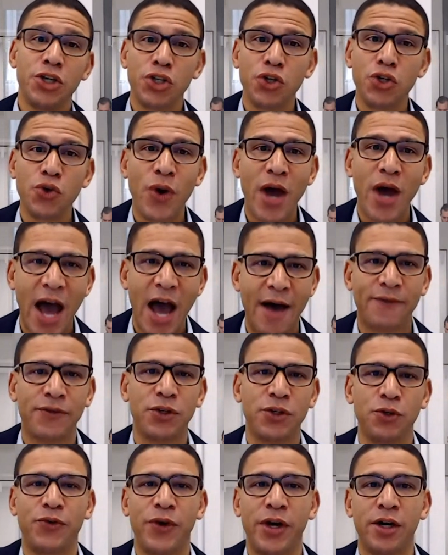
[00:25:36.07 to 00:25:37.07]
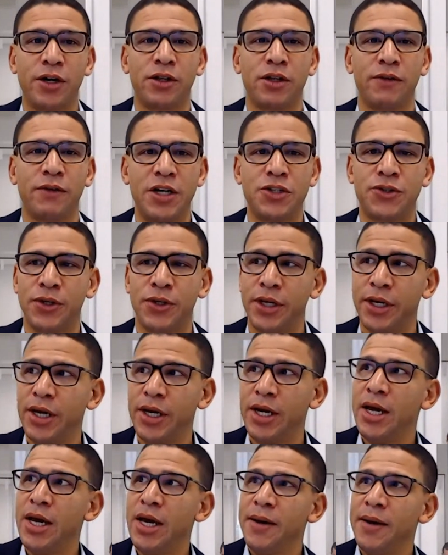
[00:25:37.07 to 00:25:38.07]
you have to fail eventually.
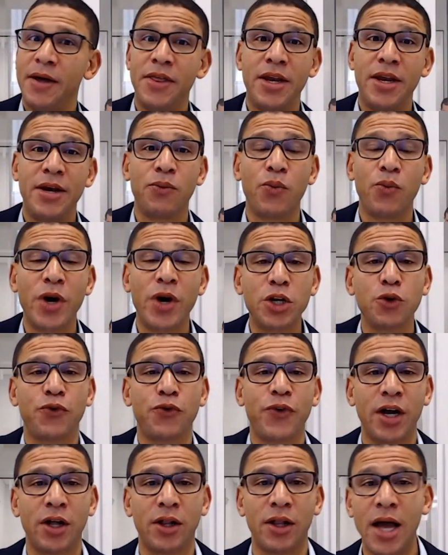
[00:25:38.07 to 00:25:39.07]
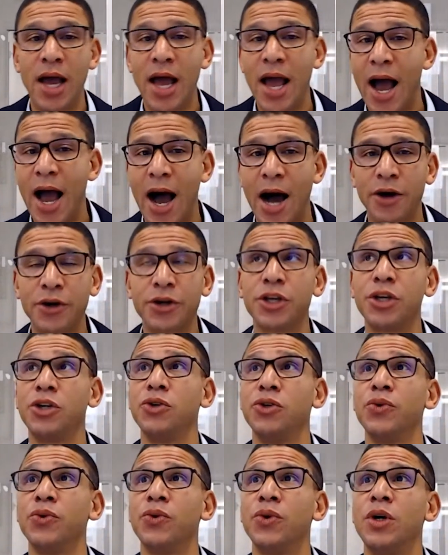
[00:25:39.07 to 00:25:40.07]
And then when you fail,
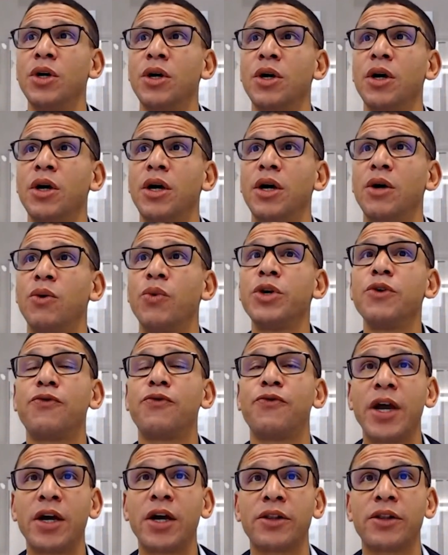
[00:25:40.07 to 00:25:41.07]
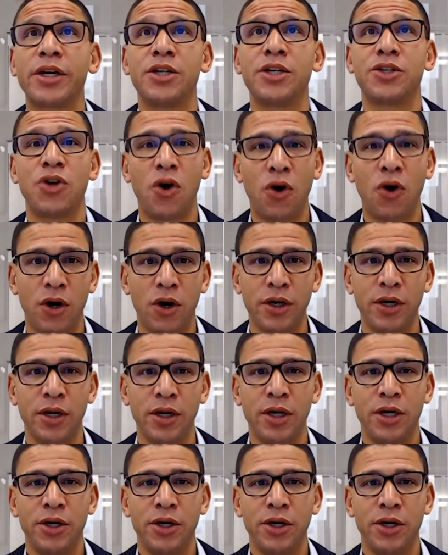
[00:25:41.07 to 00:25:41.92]
when you're failing is hard.